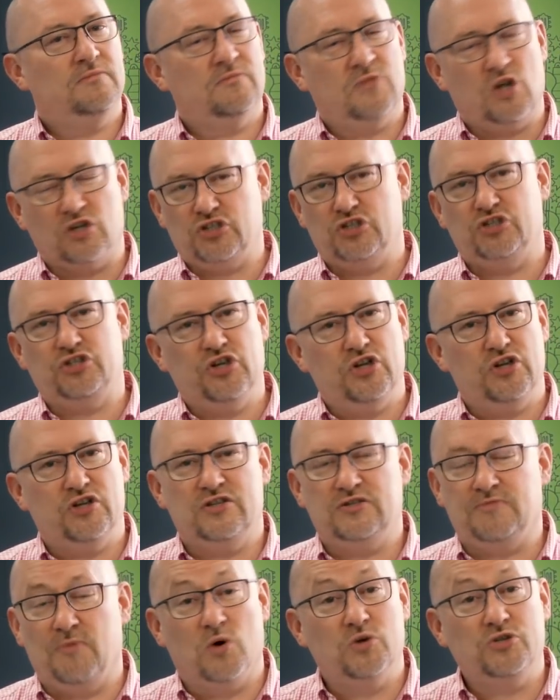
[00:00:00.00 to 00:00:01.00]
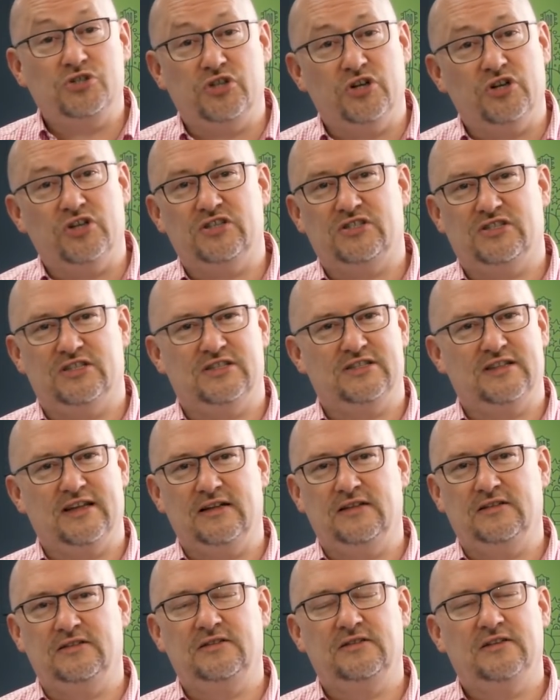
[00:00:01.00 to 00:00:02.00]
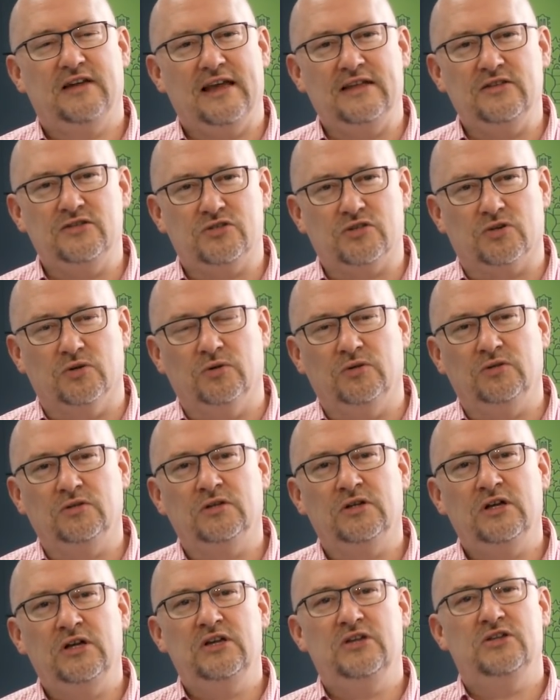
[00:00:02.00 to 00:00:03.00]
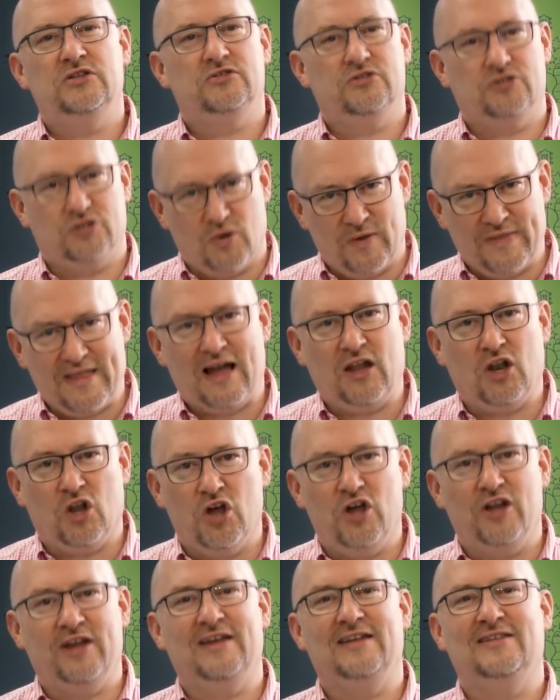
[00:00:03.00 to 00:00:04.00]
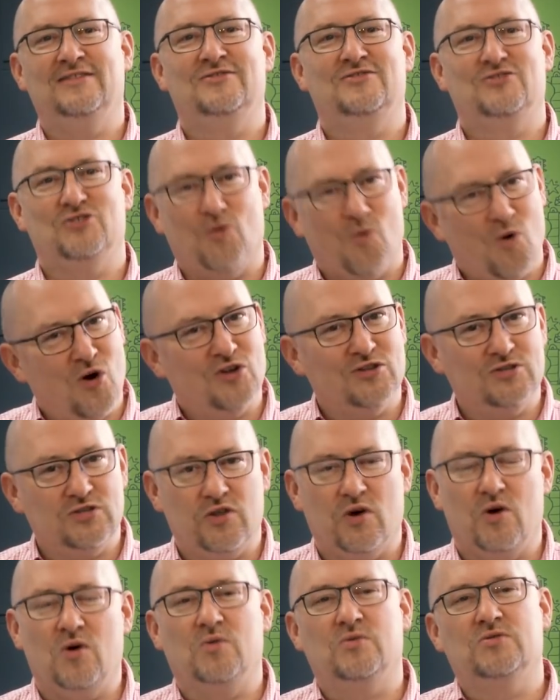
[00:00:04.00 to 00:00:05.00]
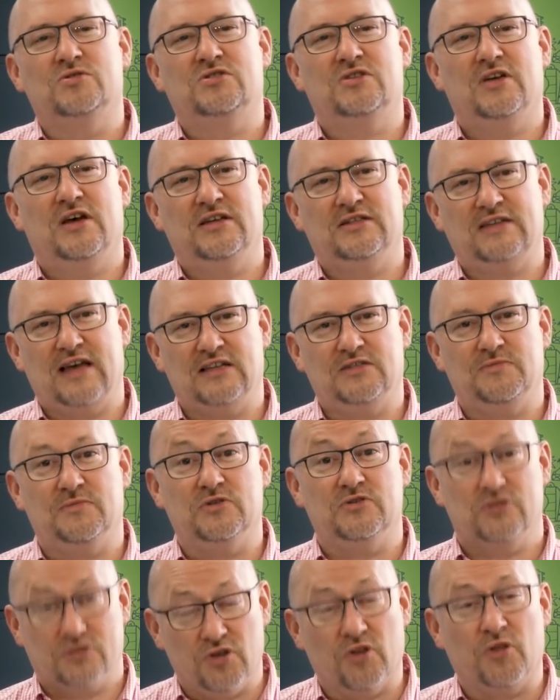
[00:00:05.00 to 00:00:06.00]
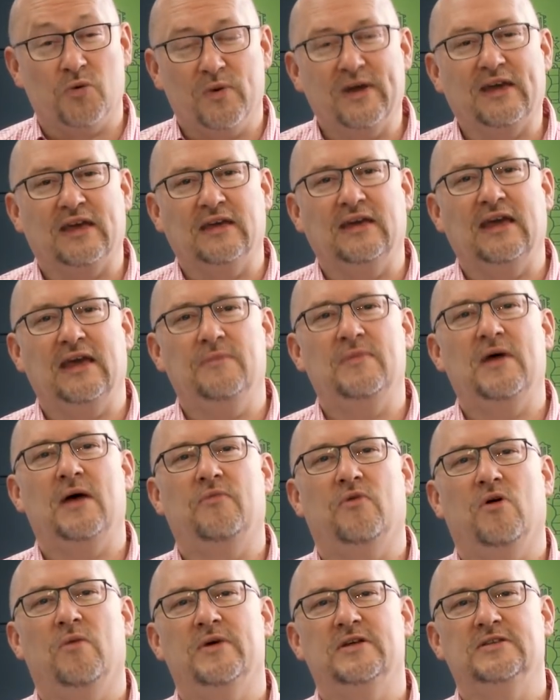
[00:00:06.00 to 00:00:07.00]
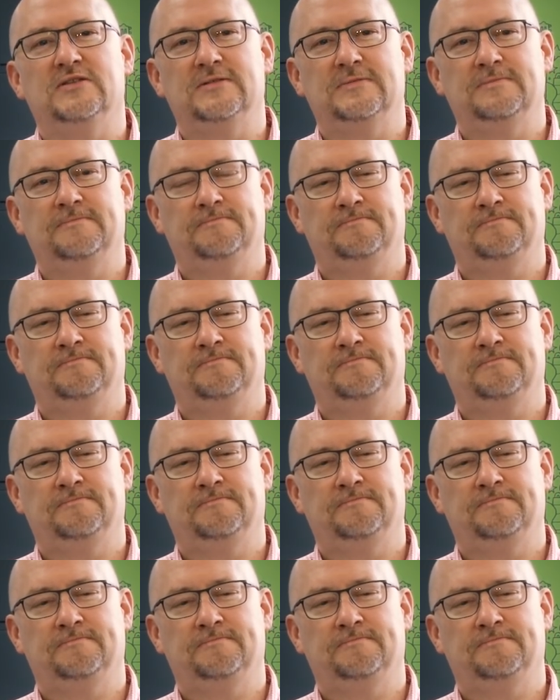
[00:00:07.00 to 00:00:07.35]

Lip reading: Lots of students, most students are still in school doing that learning towards those assessments so that we can keep that promise.